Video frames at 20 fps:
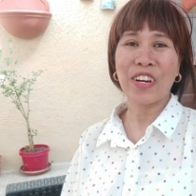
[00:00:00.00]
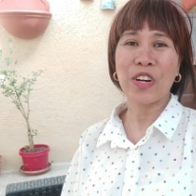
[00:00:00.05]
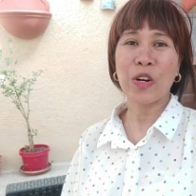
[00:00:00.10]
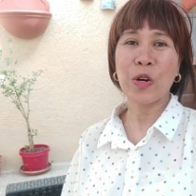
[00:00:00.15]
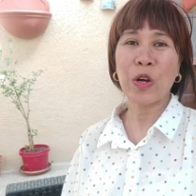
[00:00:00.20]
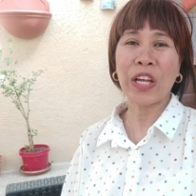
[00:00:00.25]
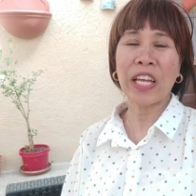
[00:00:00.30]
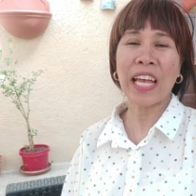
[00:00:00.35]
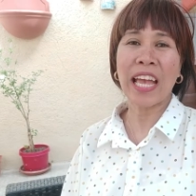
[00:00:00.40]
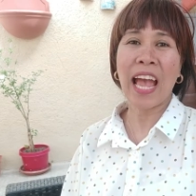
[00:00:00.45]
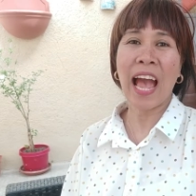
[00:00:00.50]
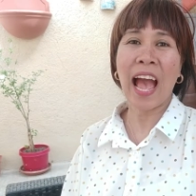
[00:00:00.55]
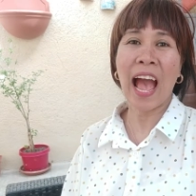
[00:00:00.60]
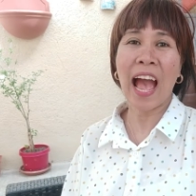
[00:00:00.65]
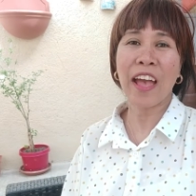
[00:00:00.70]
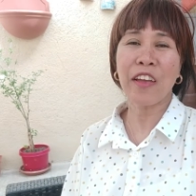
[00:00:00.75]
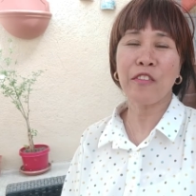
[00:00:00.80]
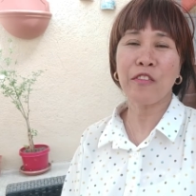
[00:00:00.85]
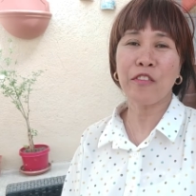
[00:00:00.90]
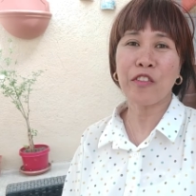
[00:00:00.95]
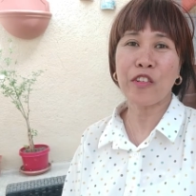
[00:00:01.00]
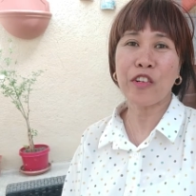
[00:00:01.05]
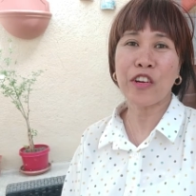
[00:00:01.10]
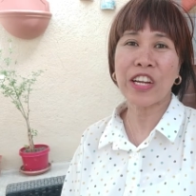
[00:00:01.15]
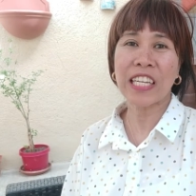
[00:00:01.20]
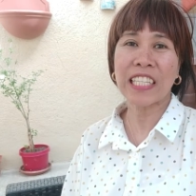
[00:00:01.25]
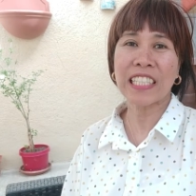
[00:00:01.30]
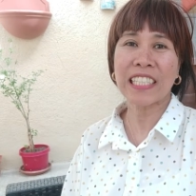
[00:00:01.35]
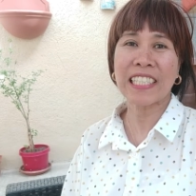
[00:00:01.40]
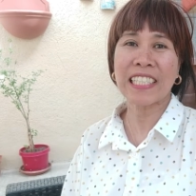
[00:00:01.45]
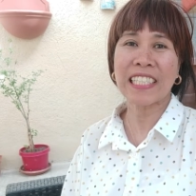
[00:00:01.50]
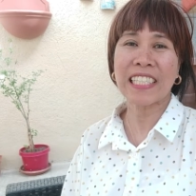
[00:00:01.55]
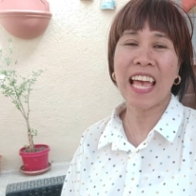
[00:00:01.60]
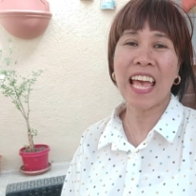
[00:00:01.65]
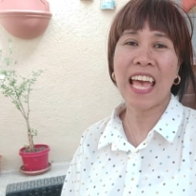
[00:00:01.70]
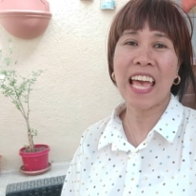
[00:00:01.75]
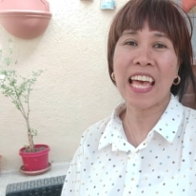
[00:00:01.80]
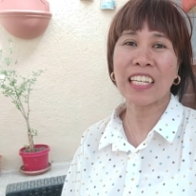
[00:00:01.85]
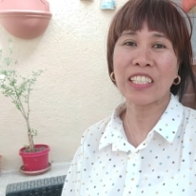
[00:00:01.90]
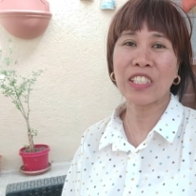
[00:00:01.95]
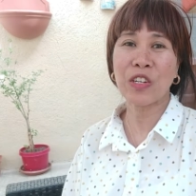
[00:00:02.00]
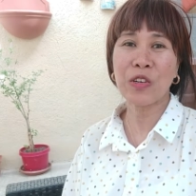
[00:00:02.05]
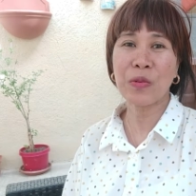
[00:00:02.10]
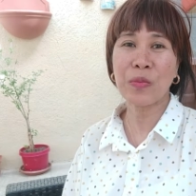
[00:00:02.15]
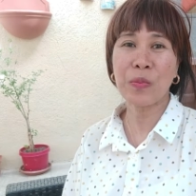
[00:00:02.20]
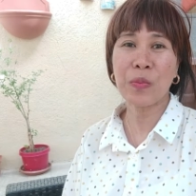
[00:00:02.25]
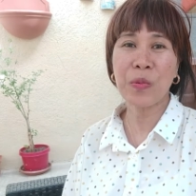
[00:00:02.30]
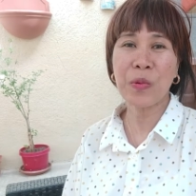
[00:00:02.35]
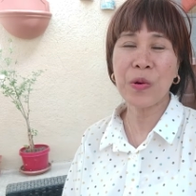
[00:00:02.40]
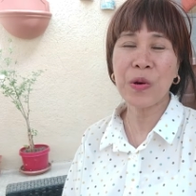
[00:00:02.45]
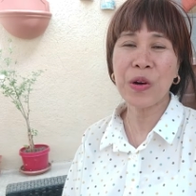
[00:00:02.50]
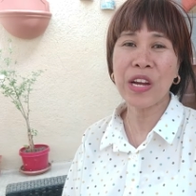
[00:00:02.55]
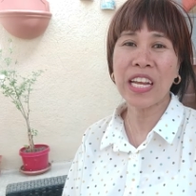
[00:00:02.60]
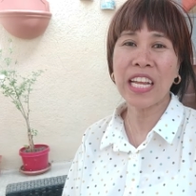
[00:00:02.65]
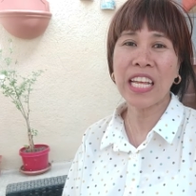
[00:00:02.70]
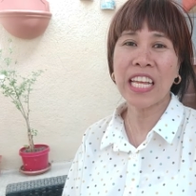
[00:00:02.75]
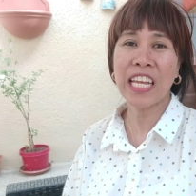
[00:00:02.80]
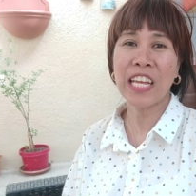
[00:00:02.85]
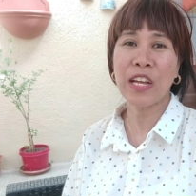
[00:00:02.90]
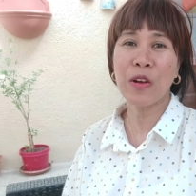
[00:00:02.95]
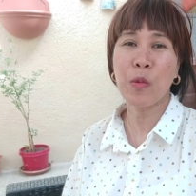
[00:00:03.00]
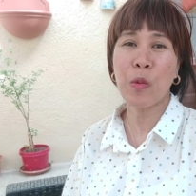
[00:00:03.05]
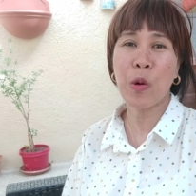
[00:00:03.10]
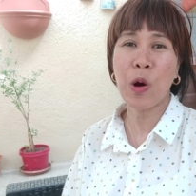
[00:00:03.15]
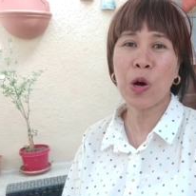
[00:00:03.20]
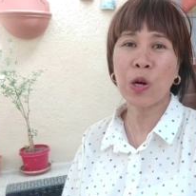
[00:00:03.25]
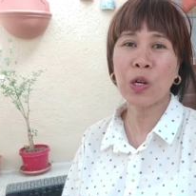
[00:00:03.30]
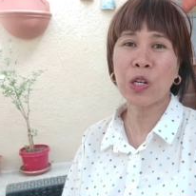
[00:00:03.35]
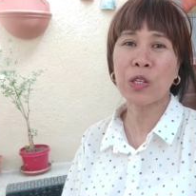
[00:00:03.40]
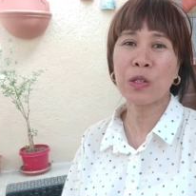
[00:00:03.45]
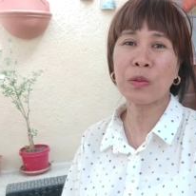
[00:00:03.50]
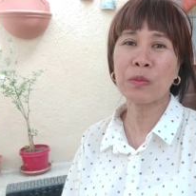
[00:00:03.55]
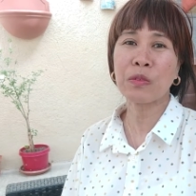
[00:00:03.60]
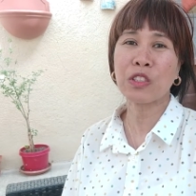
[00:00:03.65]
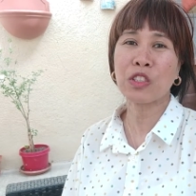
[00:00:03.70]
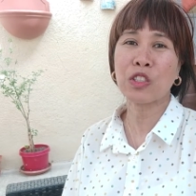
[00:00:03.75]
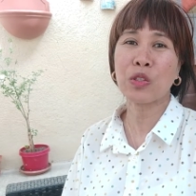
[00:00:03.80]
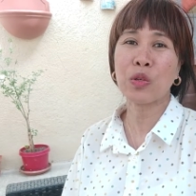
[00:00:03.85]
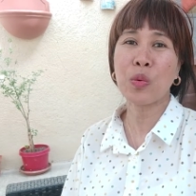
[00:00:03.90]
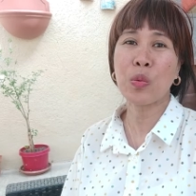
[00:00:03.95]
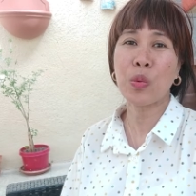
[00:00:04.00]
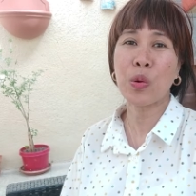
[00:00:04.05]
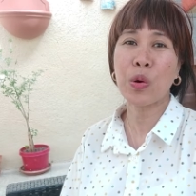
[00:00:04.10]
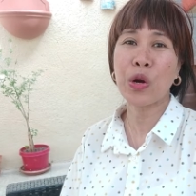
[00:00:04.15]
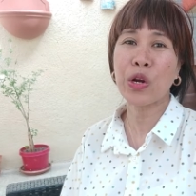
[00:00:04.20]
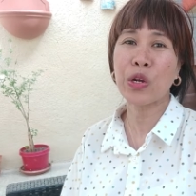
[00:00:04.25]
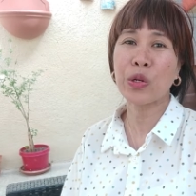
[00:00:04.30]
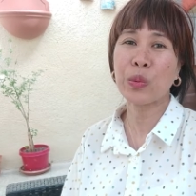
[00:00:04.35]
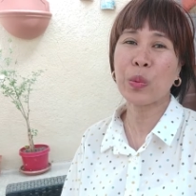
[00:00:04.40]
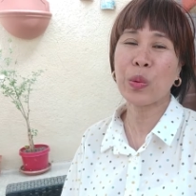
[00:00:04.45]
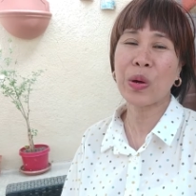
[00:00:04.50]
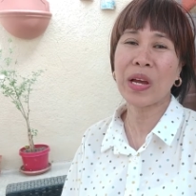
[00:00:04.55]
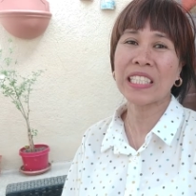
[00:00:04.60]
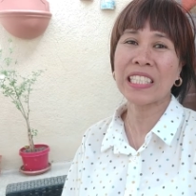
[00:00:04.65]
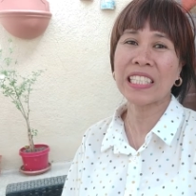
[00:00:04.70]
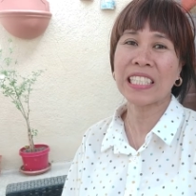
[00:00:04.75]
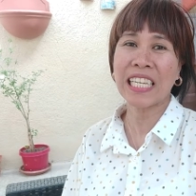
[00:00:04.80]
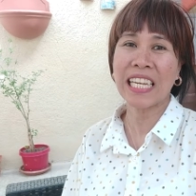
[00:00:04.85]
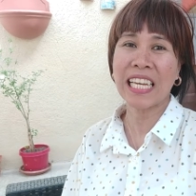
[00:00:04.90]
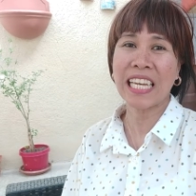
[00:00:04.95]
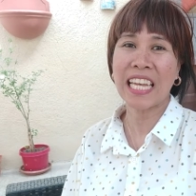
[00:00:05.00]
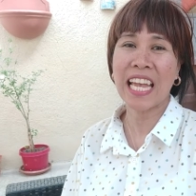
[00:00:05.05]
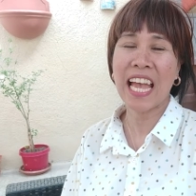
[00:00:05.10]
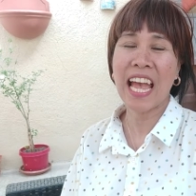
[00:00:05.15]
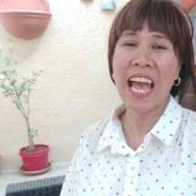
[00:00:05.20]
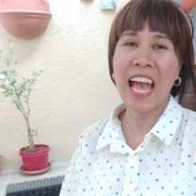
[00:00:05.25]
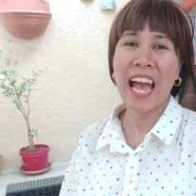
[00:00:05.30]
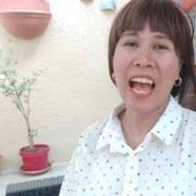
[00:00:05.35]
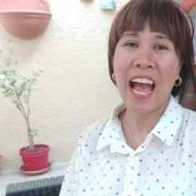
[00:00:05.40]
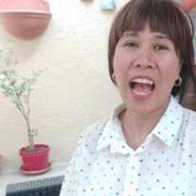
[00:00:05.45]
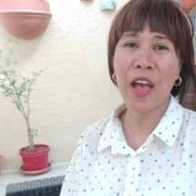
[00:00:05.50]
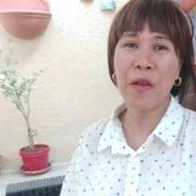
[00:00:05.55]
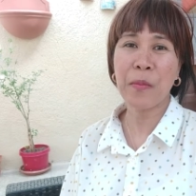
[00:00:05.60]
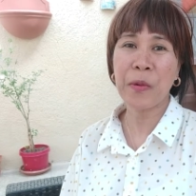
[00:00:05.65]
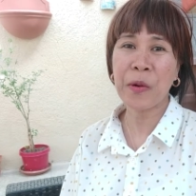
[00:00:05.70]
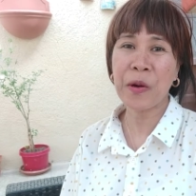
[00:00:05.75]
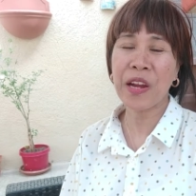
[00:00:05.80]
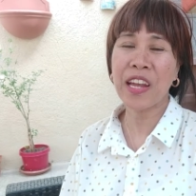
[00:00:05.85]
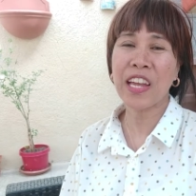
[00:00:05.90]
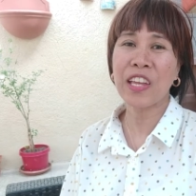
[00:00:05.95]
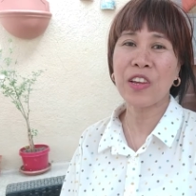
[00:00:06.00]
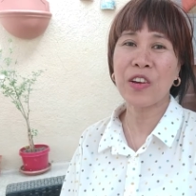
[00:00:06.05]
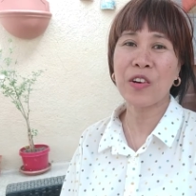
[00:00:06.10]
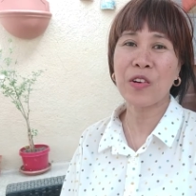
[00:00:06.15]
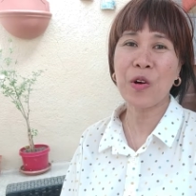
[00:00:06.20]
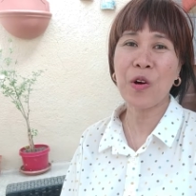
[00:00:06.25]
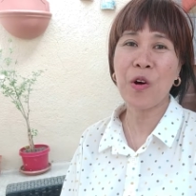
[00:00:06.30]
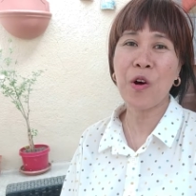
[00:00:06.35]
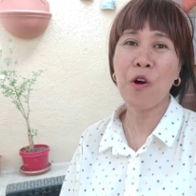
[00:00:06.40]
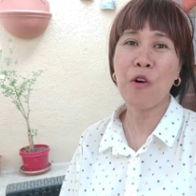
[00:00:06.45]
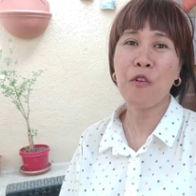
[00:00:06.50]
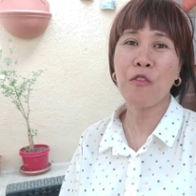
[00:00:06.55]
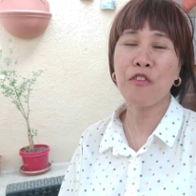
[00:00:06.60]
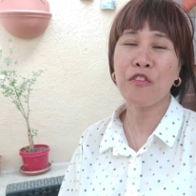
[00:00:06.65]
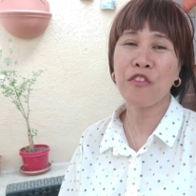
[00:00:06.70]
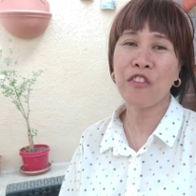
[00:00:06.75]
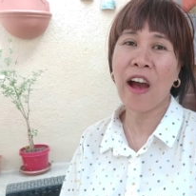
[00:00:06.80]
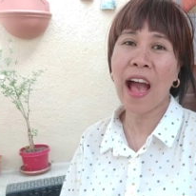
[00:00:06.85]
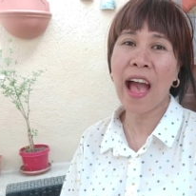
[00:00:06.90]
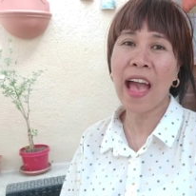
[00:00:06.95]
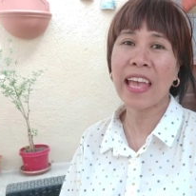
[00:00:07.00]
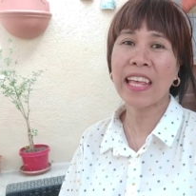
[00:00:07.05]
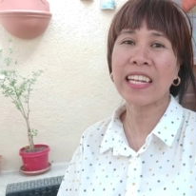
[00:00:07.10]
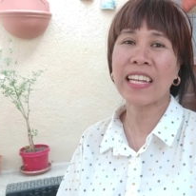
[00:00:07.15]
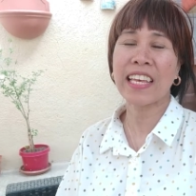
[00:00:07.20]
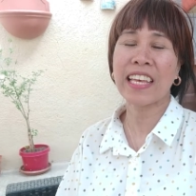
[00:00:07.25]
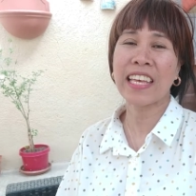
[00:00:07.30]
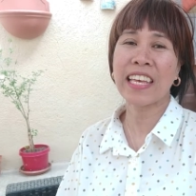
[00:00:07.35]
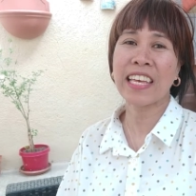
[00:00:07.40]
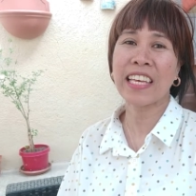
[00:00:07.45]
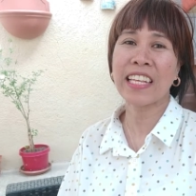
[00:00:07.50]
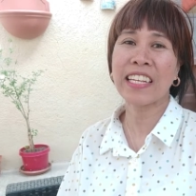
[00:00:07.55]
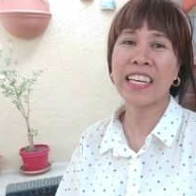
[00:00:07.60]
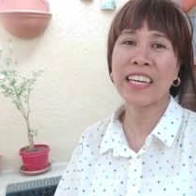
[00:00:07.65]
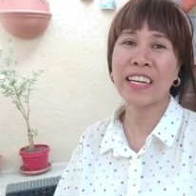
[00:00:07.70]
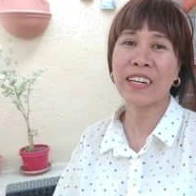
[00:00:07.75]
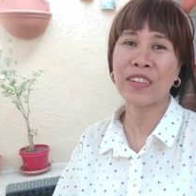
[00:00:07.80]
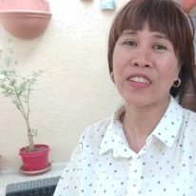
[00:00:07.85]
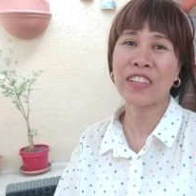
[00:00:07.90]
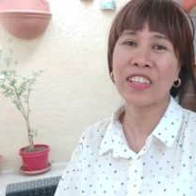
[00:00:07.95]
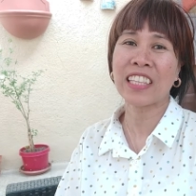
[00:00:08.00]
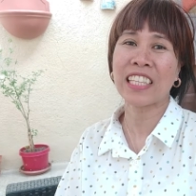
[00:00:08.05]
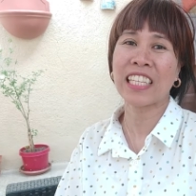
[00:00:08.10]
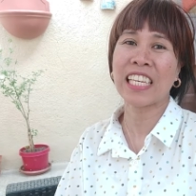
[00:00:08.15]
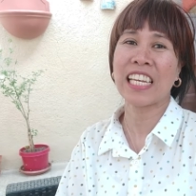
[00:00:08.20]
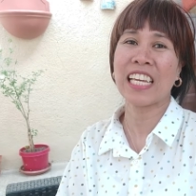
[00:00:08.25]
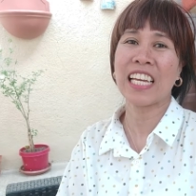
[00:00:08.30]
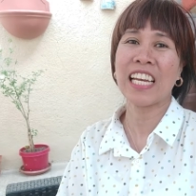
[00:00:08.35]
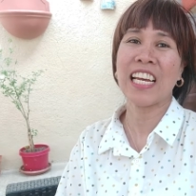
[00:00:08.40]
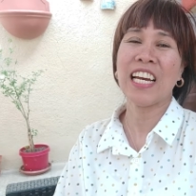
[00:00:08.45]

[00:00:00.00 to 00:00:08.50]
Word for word: Okay, hi friends and good morning. Welcome to Word Wednesday. I pray you're all fine and healthy.